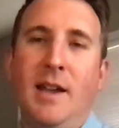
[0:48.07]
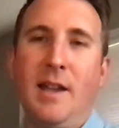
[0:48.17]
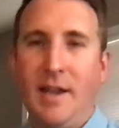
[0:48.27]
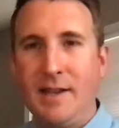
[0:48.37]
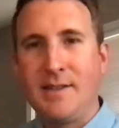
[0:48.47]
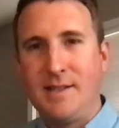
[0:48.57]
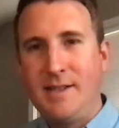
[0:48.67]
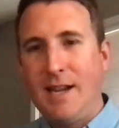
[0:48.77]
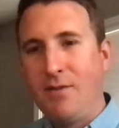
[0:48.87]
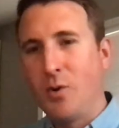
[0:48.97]
its
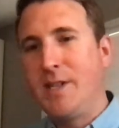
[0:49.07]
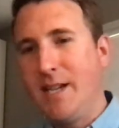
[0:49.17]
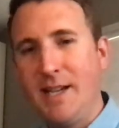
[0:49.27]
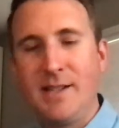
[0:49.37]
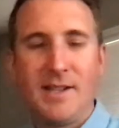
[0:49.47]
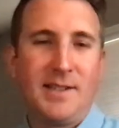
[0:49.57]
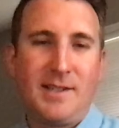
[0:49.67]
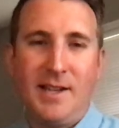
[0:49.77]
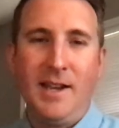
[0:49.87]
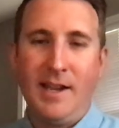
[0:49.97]
devotees,
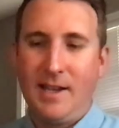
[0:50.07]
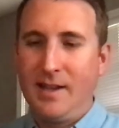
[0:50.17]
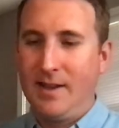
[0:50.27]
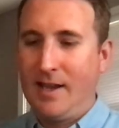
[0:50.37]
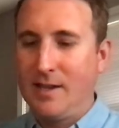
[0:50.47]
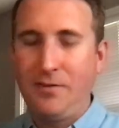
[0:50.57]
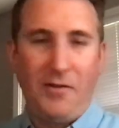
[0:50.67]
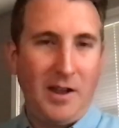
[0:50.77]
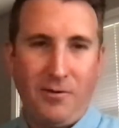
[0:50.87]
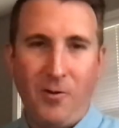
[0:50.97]
its
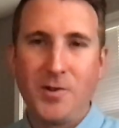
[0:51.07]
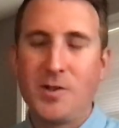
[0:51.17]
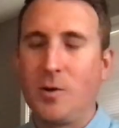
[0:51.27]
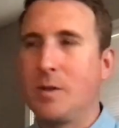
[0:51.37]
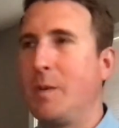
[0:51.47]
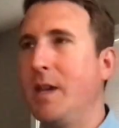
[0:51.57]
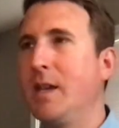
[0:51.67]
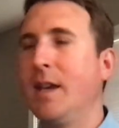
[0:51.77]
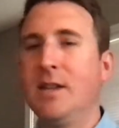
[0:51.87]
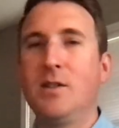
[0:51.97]
faithful, so to
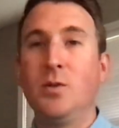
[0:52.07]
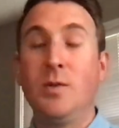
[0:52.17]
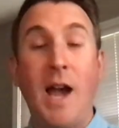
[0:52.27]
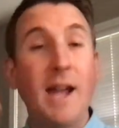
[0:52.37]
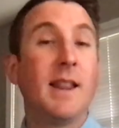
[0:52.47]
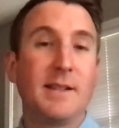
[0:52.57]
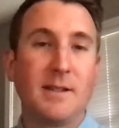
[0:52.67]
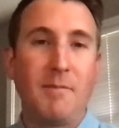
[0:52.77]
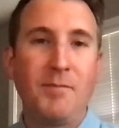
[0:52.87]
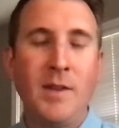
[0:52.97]
speak, into
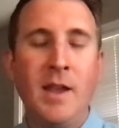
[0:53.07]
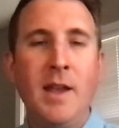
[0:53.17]
nihilism.